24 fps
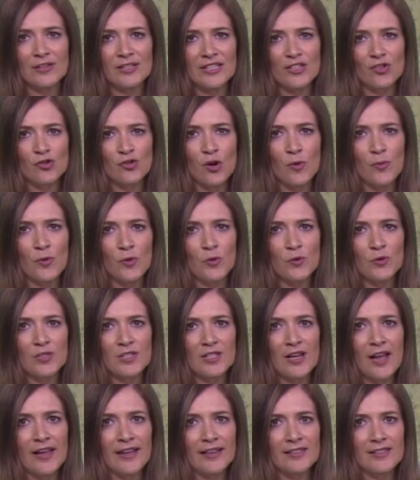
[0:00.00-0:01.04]
It's tropical
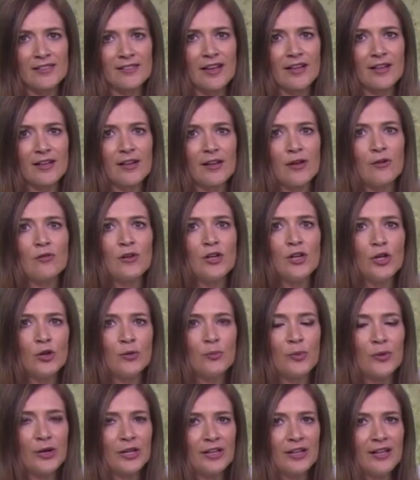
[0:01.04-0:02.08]
cyclone
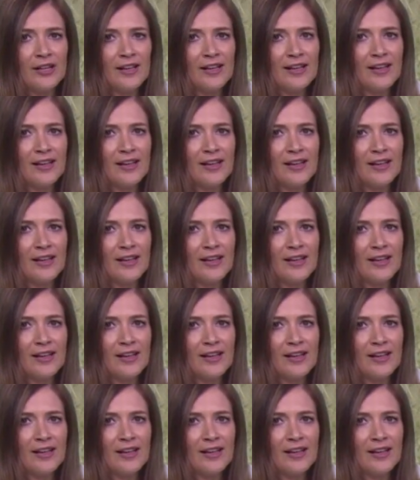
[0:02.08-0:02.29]
Luban,